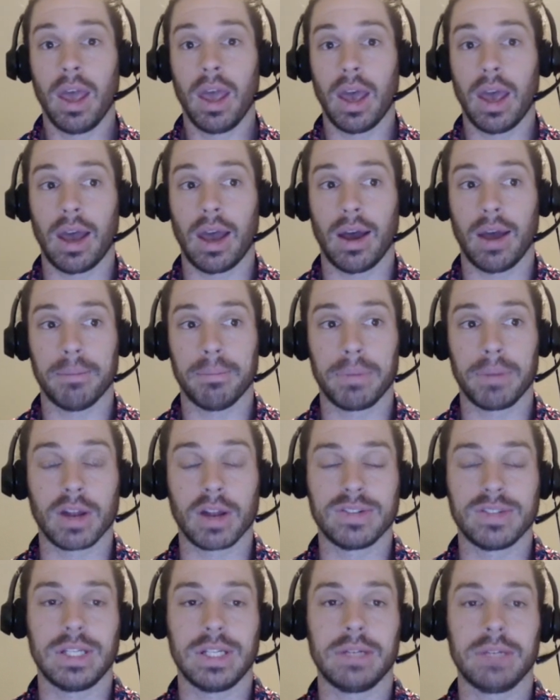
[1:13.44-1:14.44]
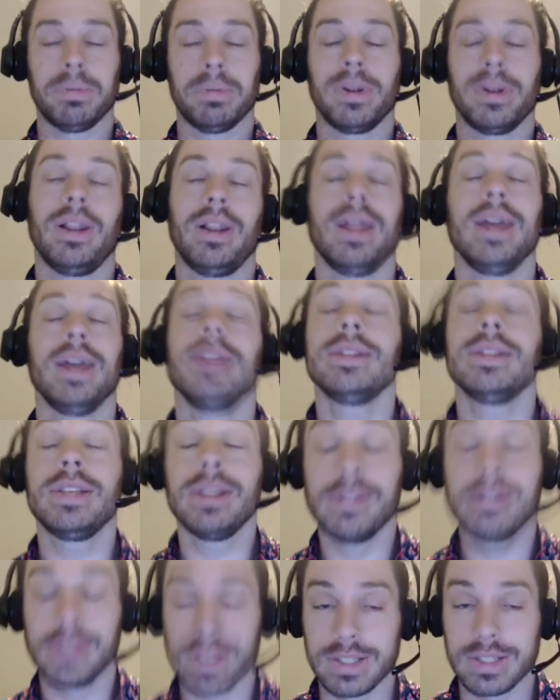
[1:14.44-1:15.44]
But I've seen plenty
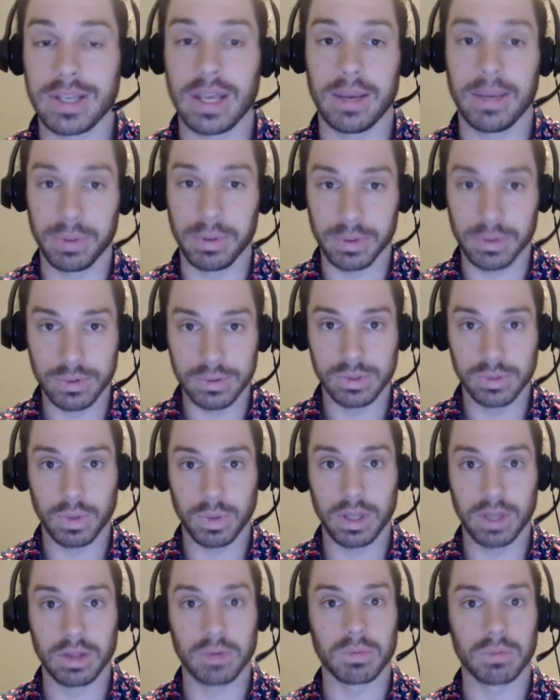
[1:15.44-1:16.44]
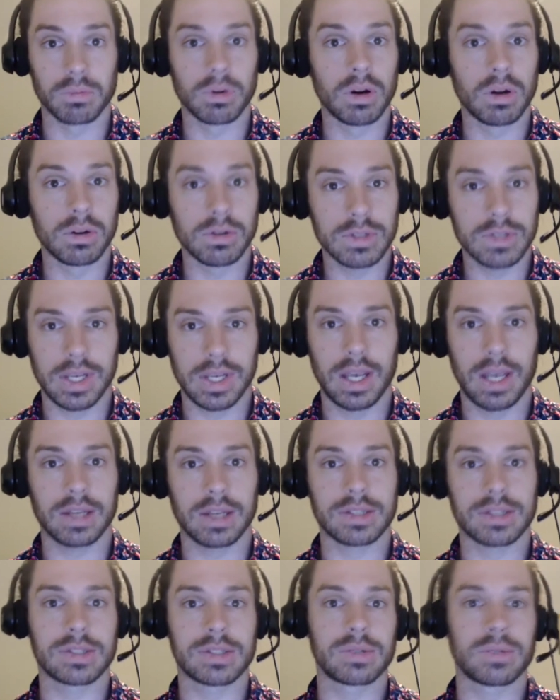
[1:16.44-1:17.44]
of examples where the wrong
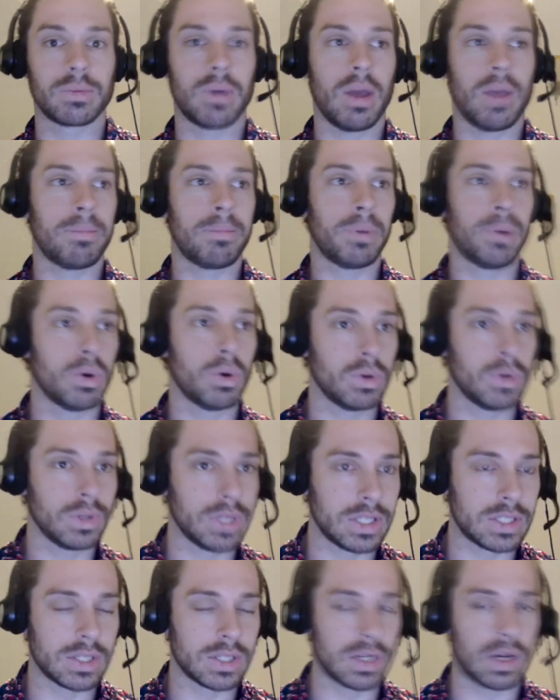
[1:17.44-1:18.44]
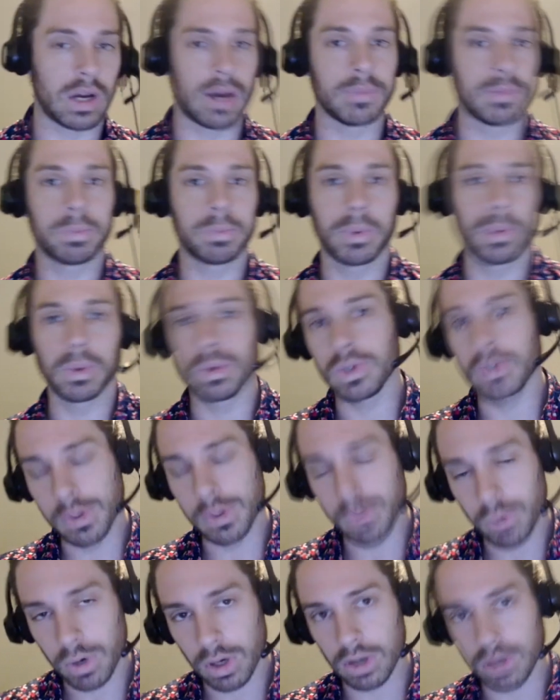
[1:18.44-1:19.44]
text, poorly timed, poorly
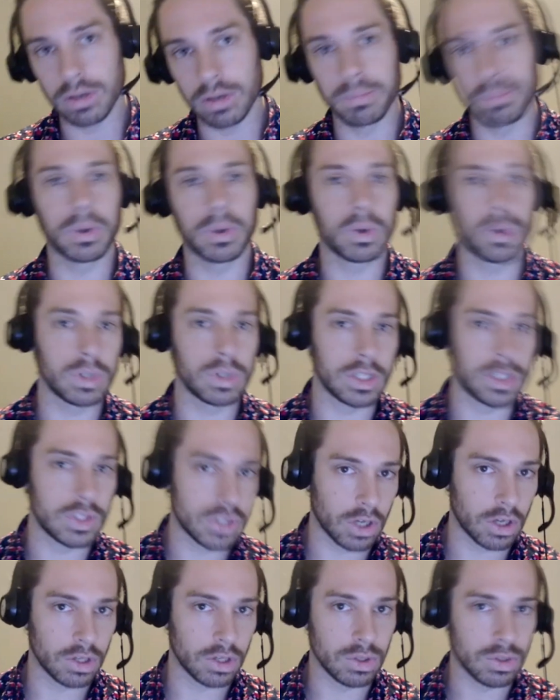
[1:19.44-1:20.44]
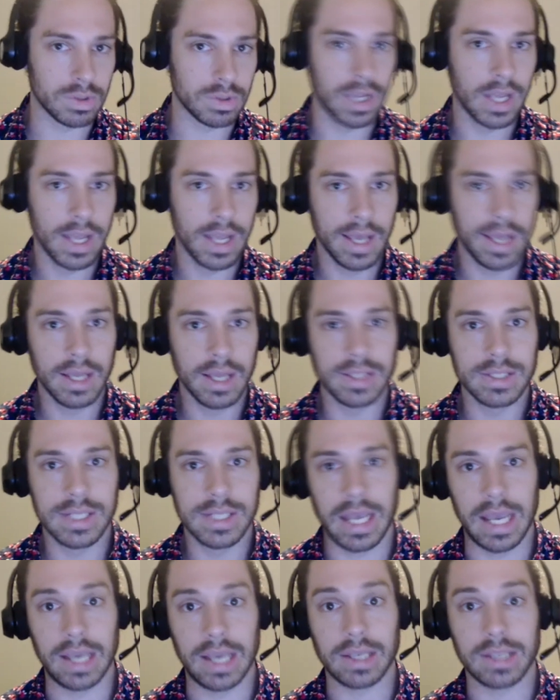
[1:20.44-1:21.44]
worded, poorly toned
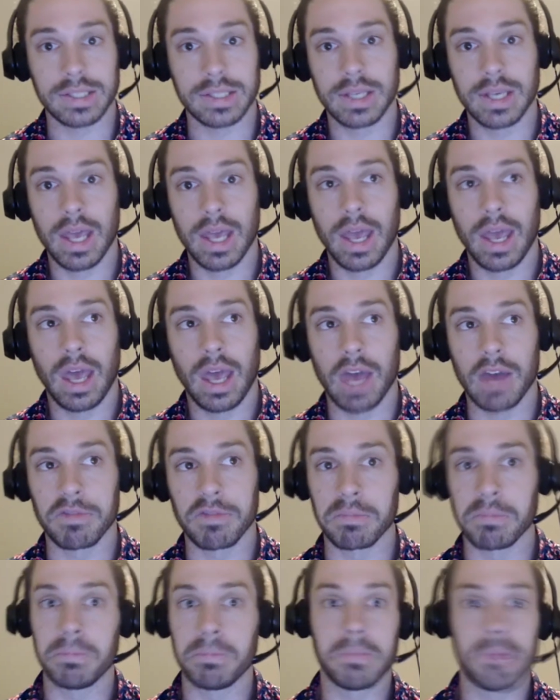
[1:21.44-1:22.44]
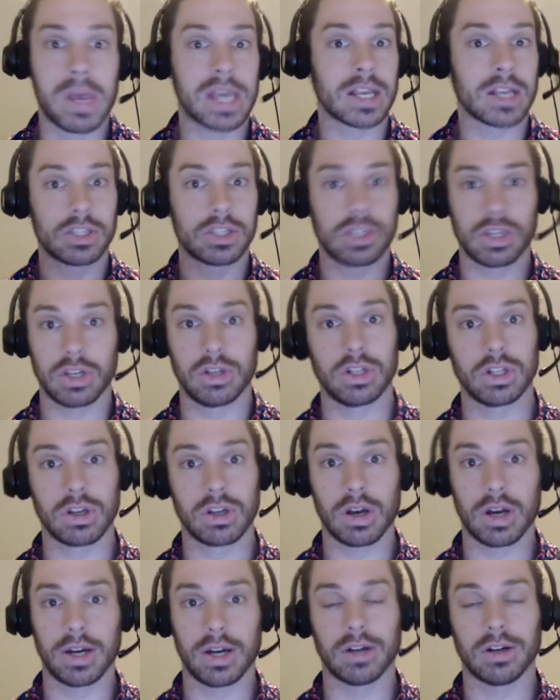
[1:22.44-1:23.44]
texts have mega turned a
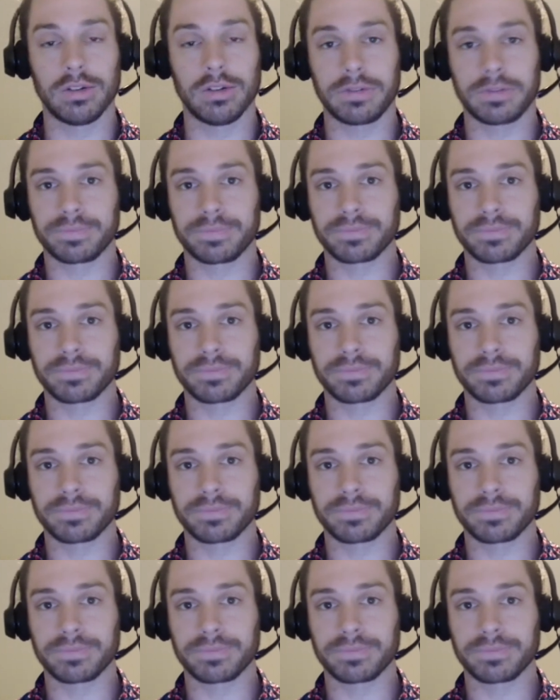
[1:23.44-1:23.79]
guy off.